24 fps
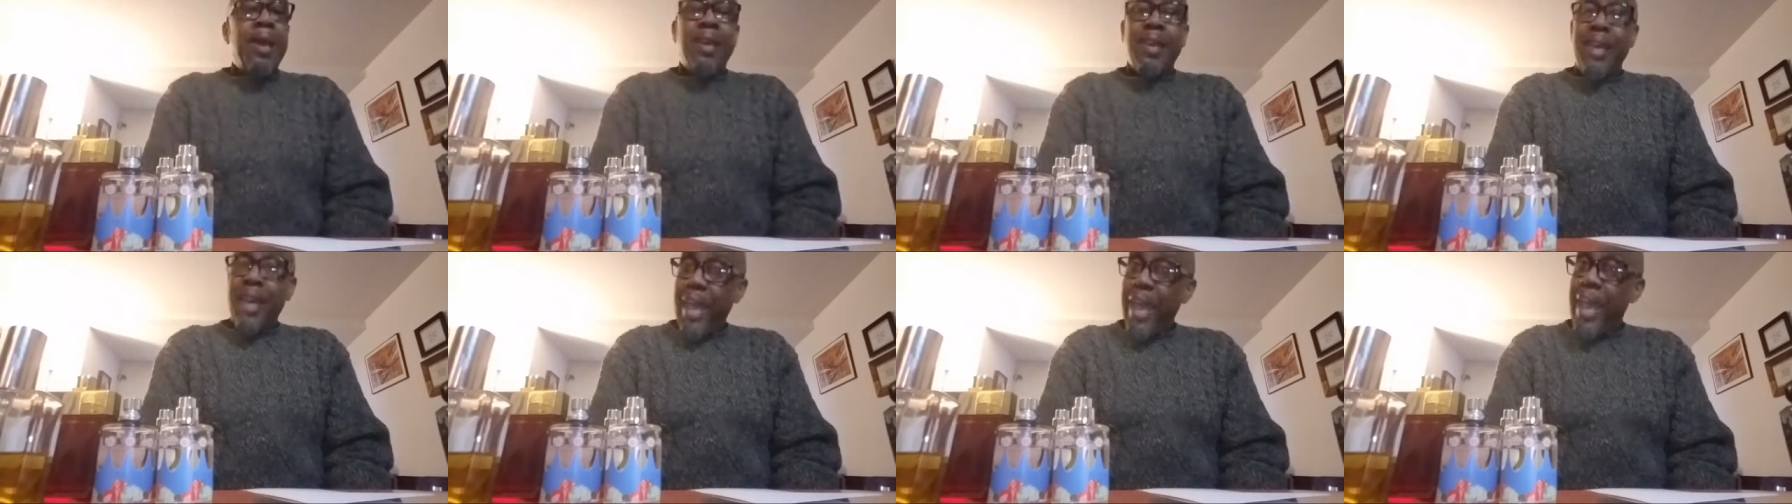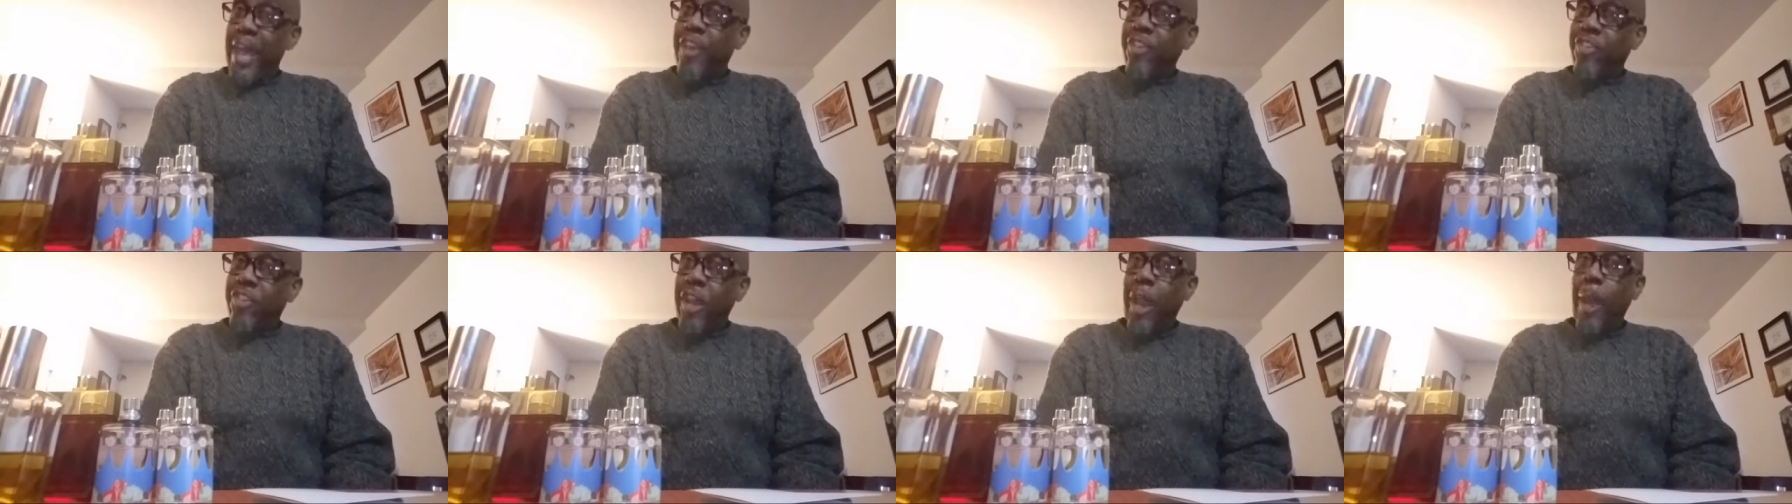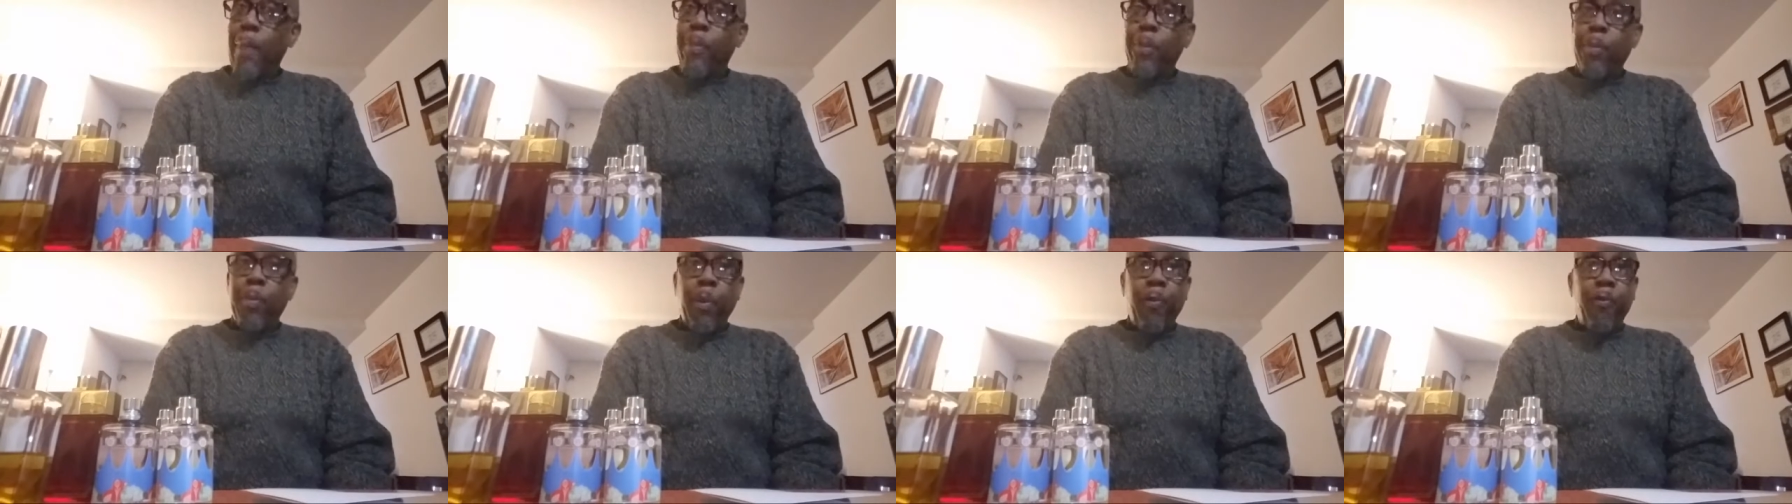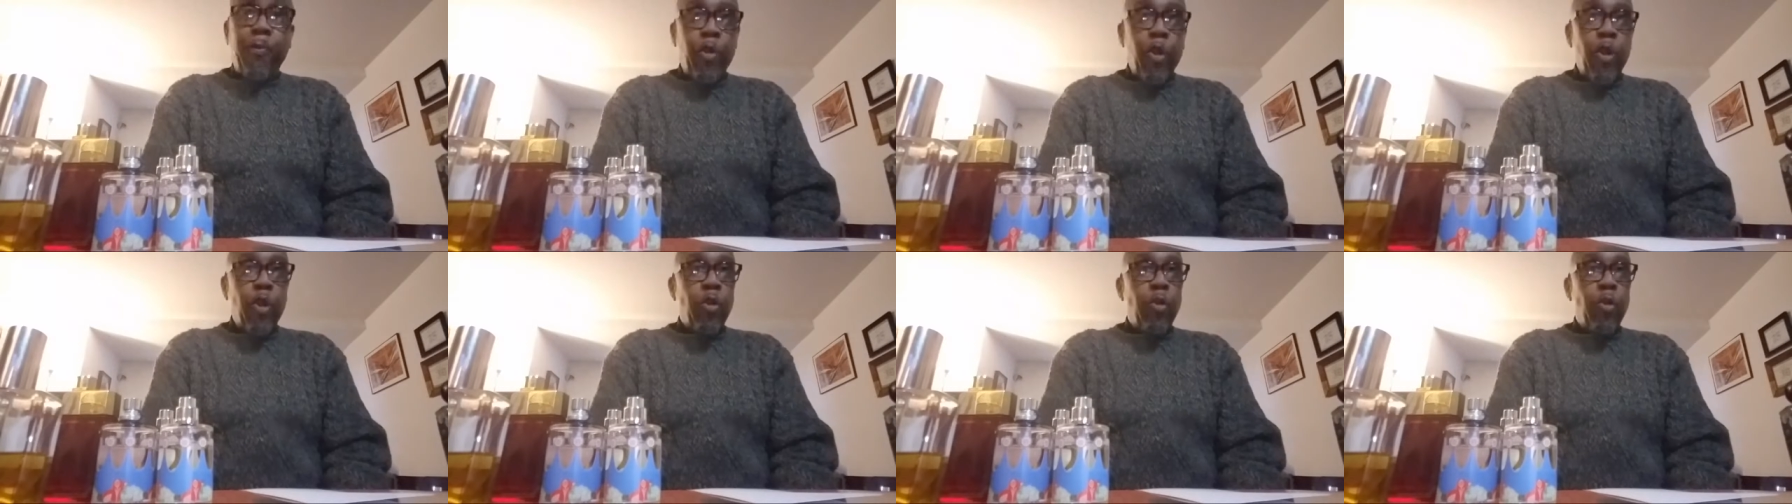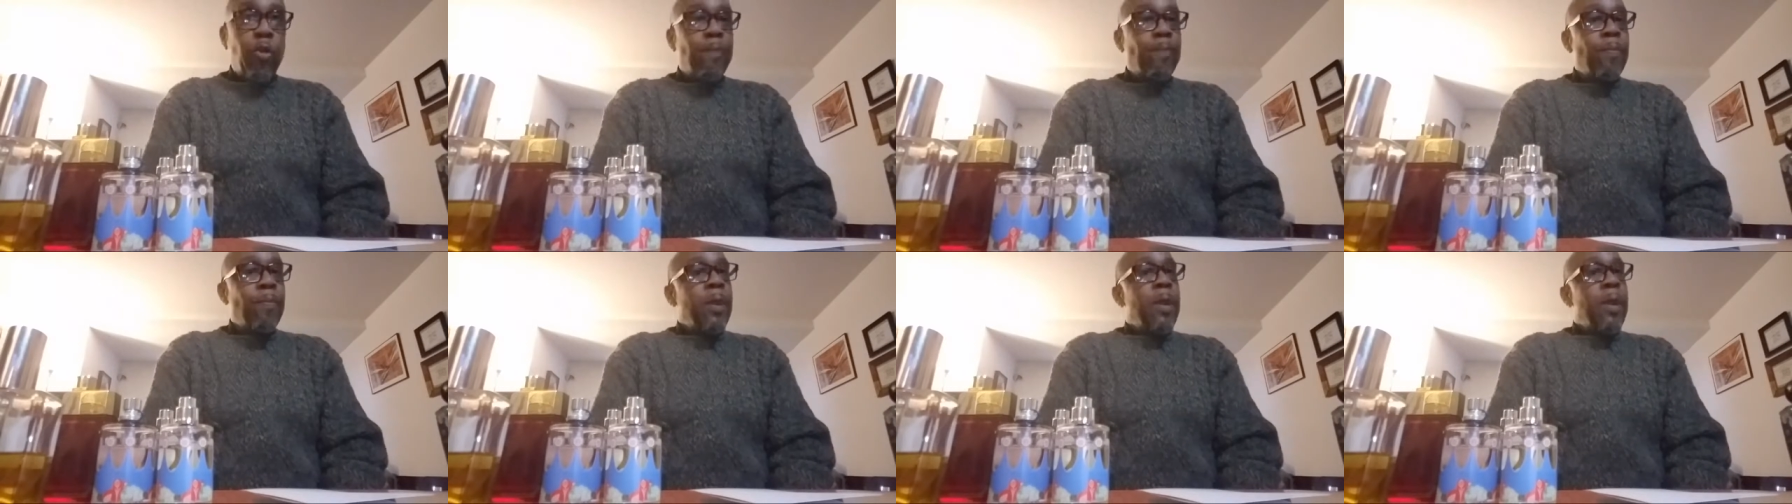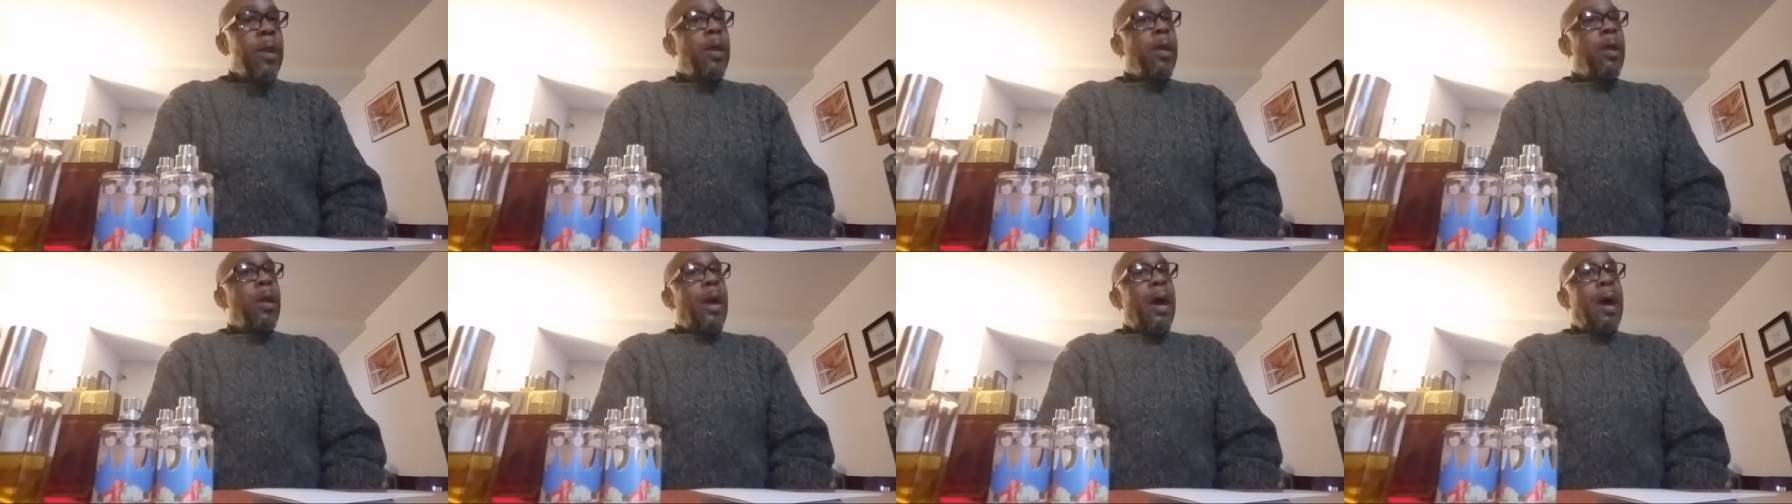Cash App is preferred.
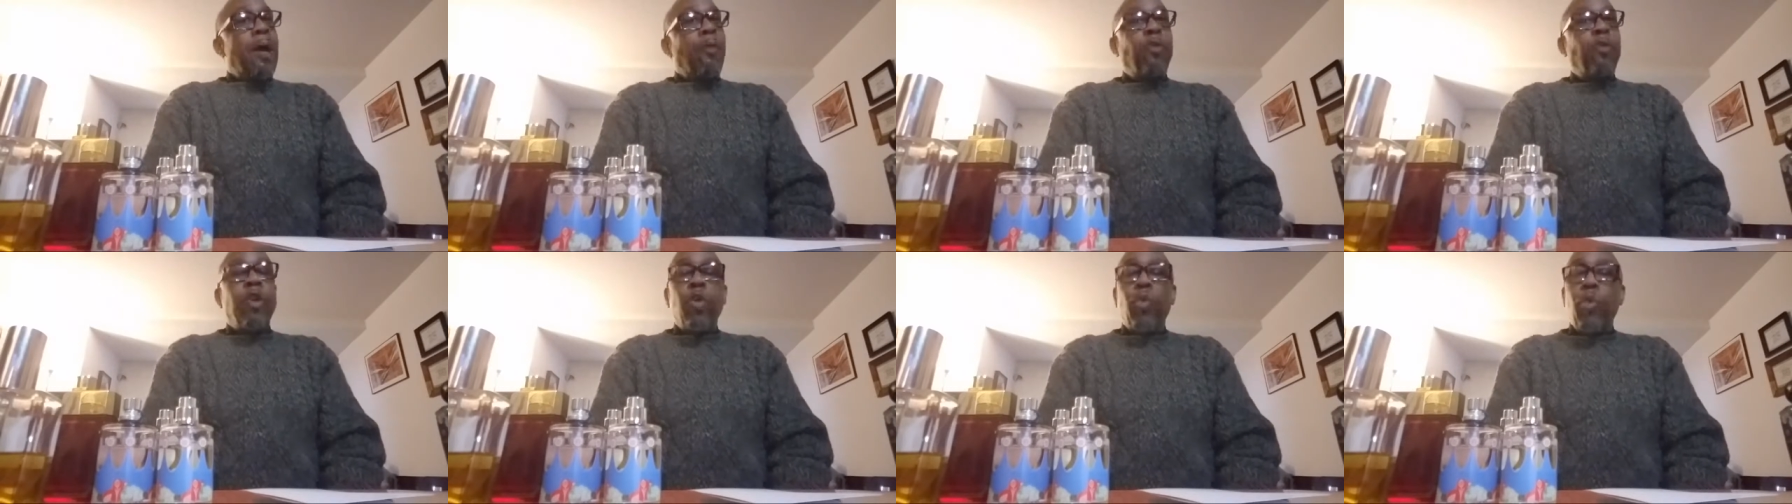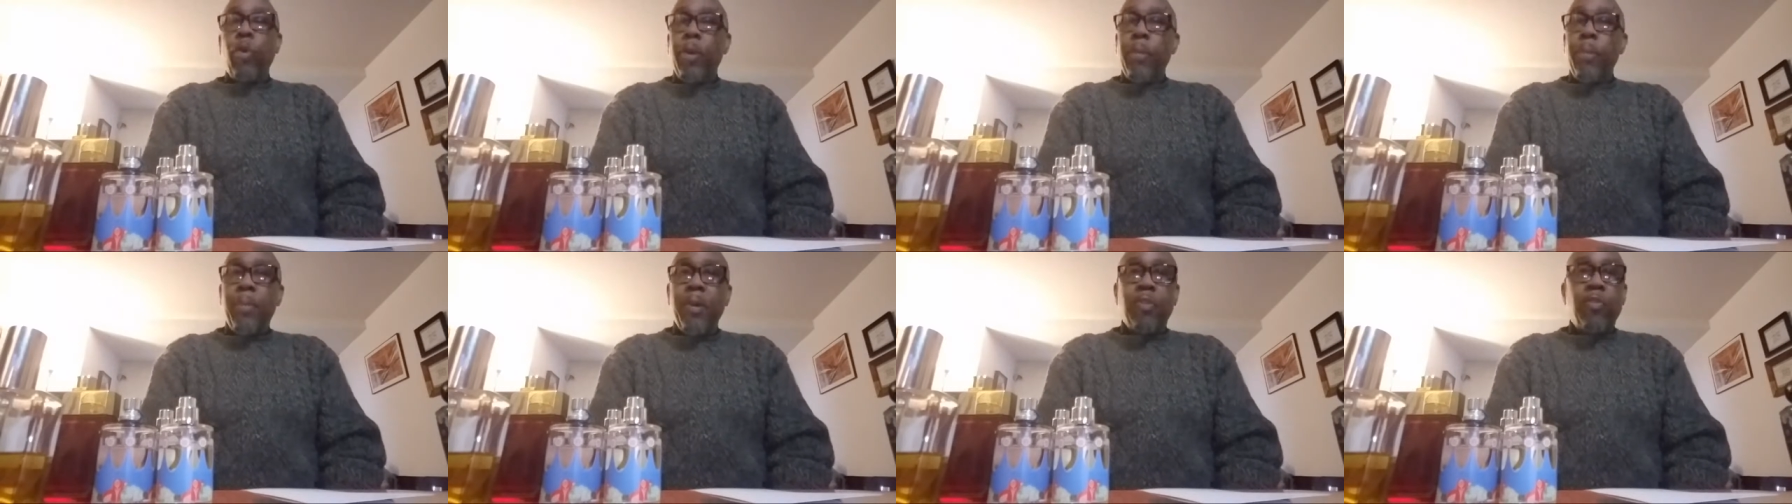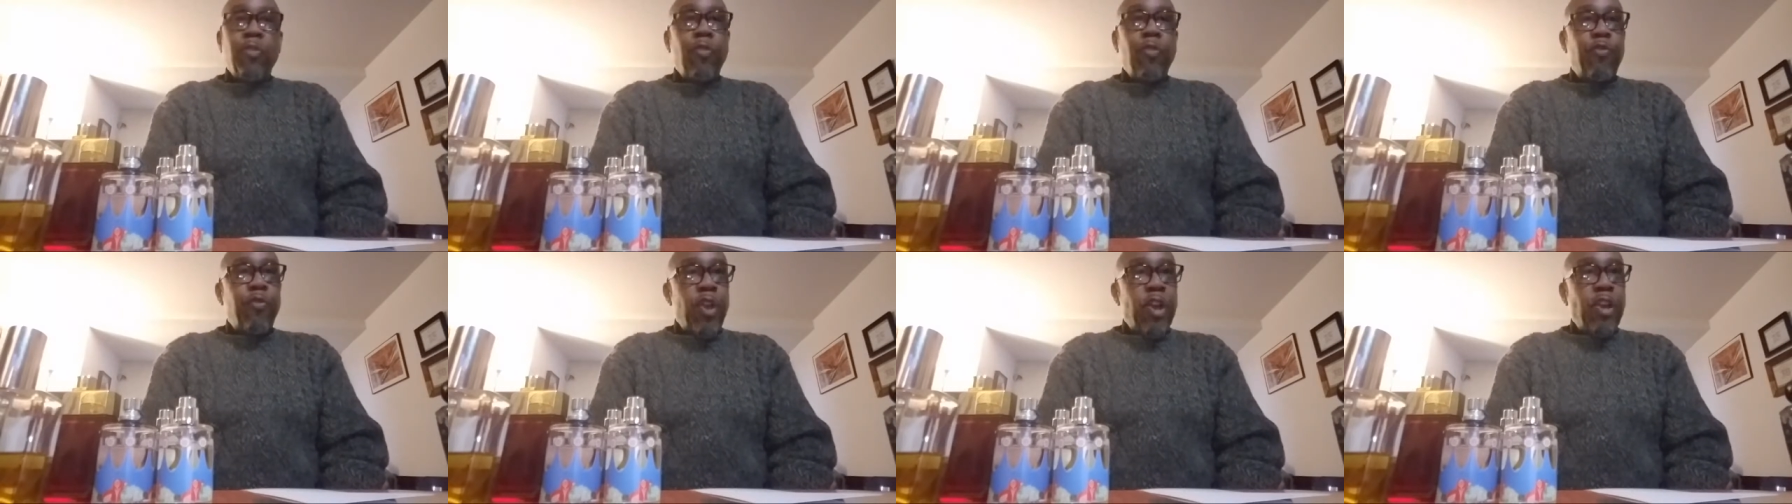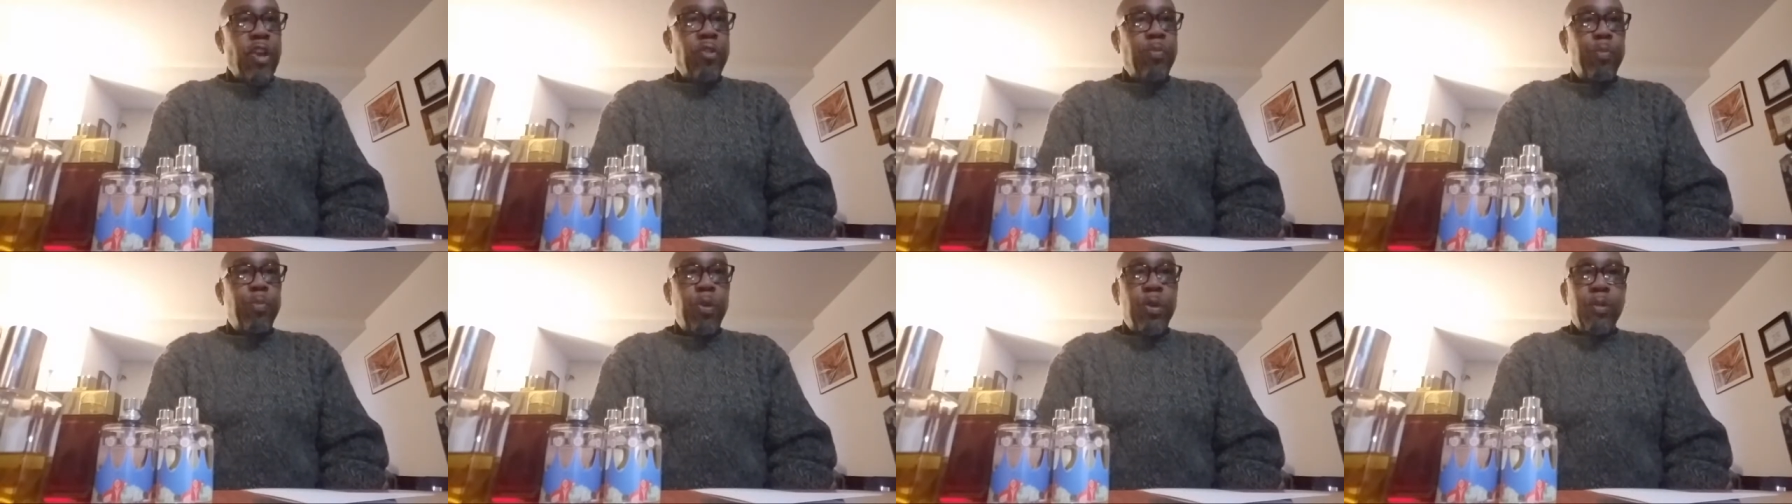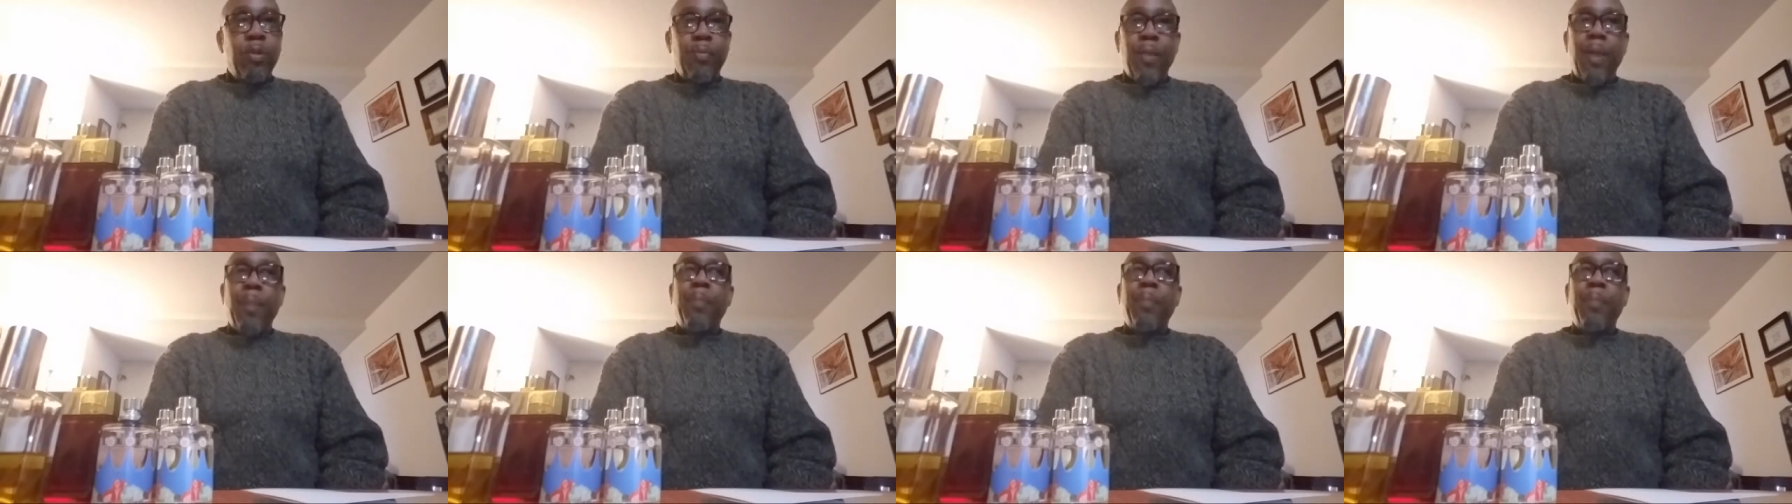I really don't want to mess with Facebook.